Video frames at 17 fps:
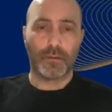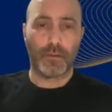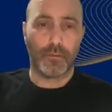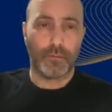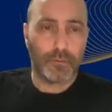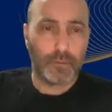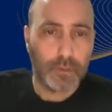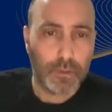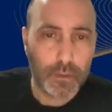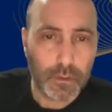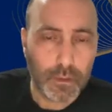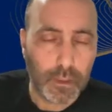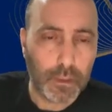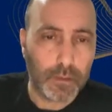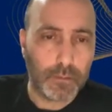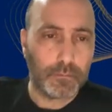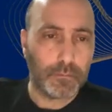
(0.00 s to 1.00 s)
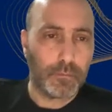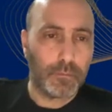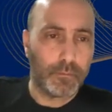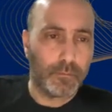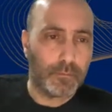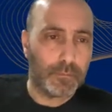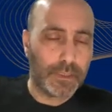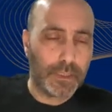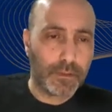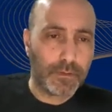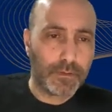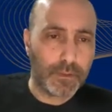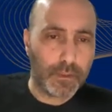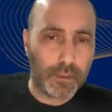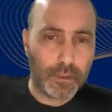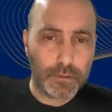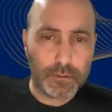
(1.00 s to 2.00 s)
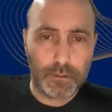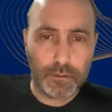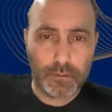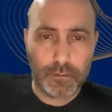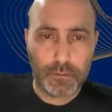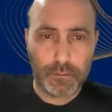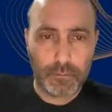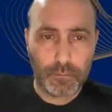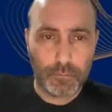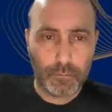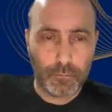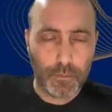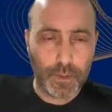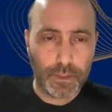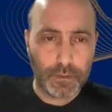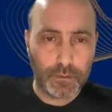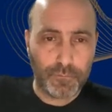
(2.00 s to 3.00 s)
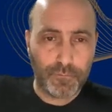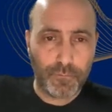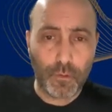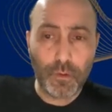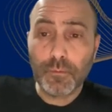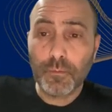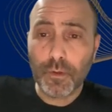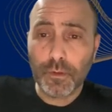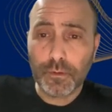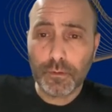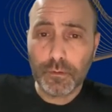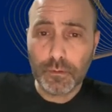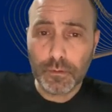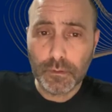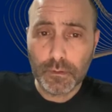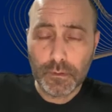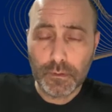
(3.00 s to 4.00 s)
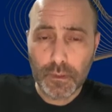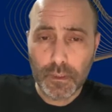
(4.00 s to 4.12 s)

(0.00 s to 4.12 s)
So let us start with the front module,